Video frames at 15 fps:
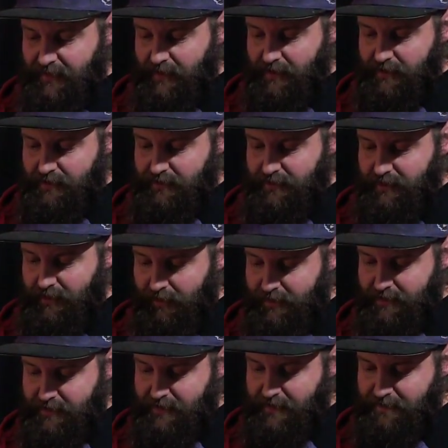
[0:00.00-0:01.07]
You're
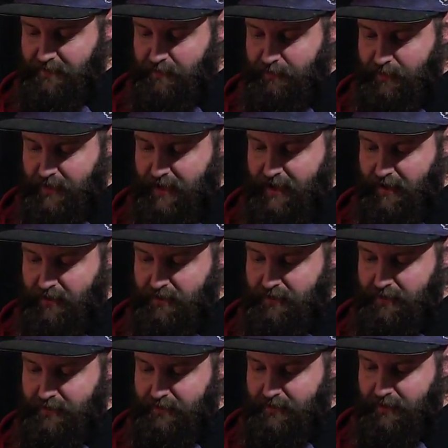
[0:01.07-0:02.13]
not? But how
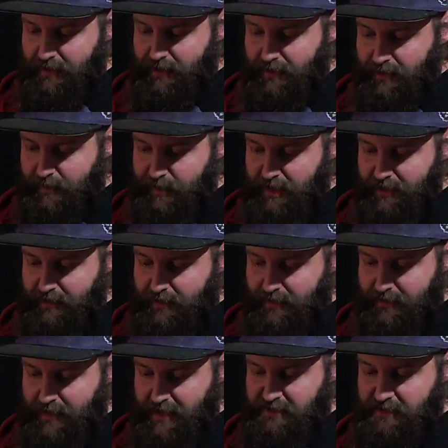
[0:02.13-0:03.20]
could... I mean,
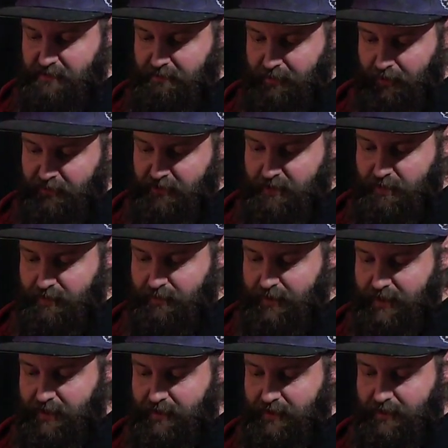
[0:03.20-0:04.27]
that's impossible.
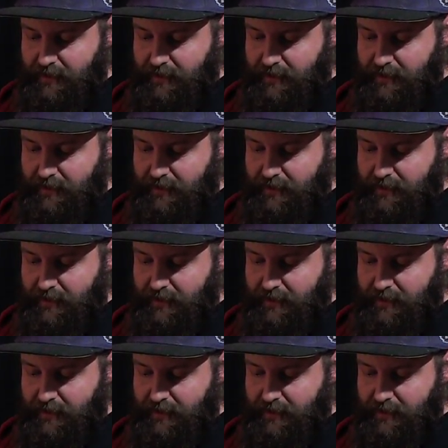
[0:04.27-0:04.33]
It...